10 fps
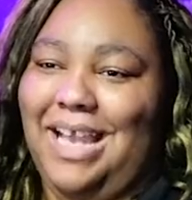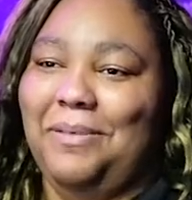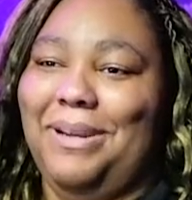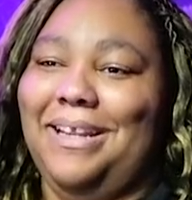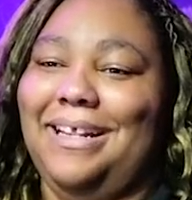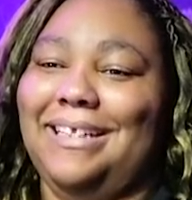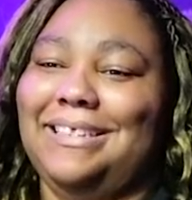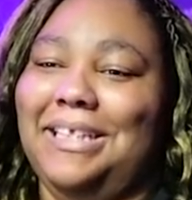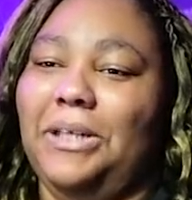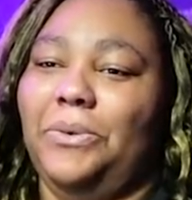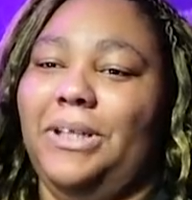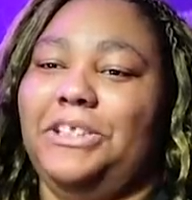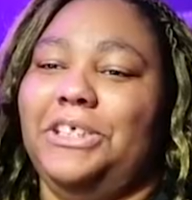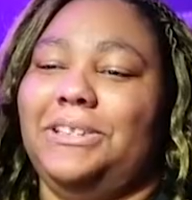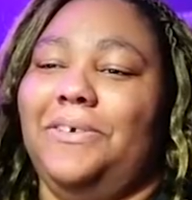I mean, it's literally
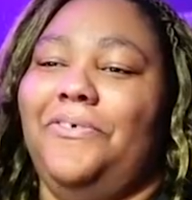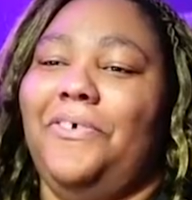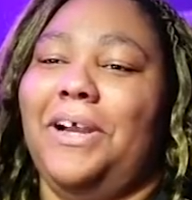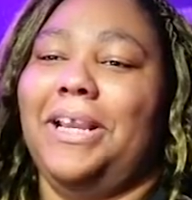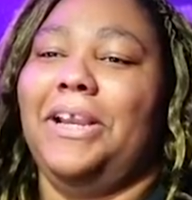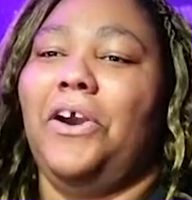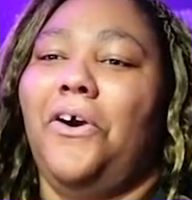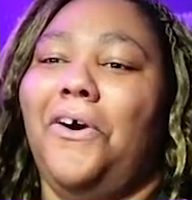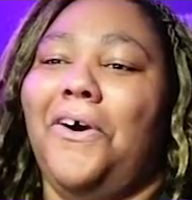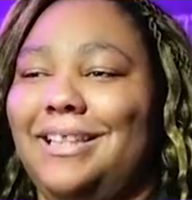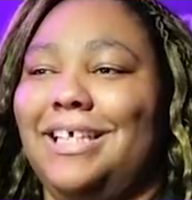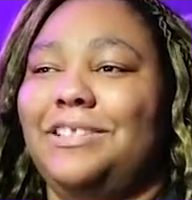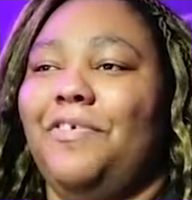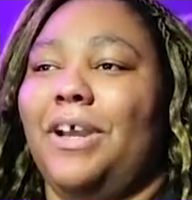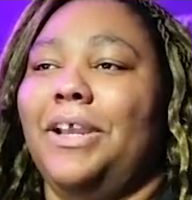just a fucking car.
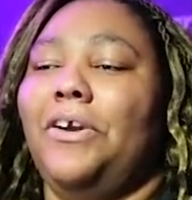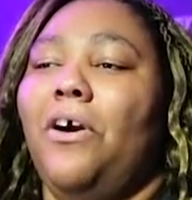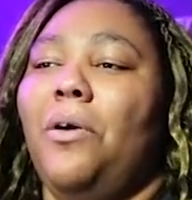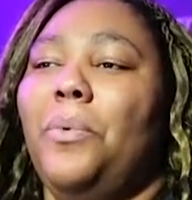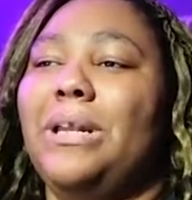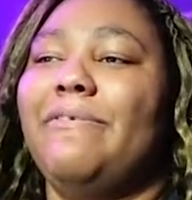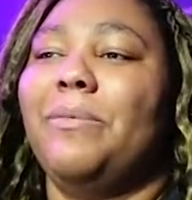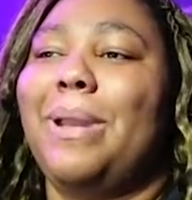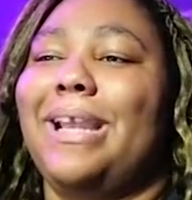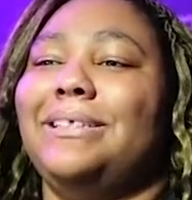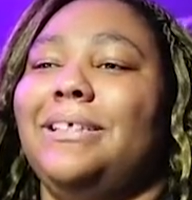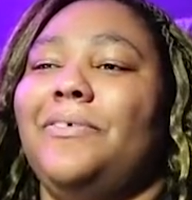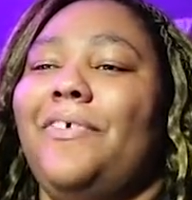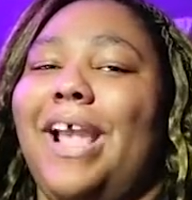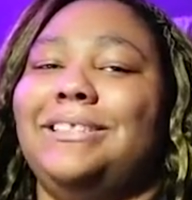This fucking car wouldn't even make it to the
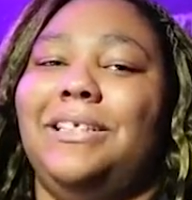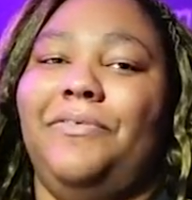Fast and the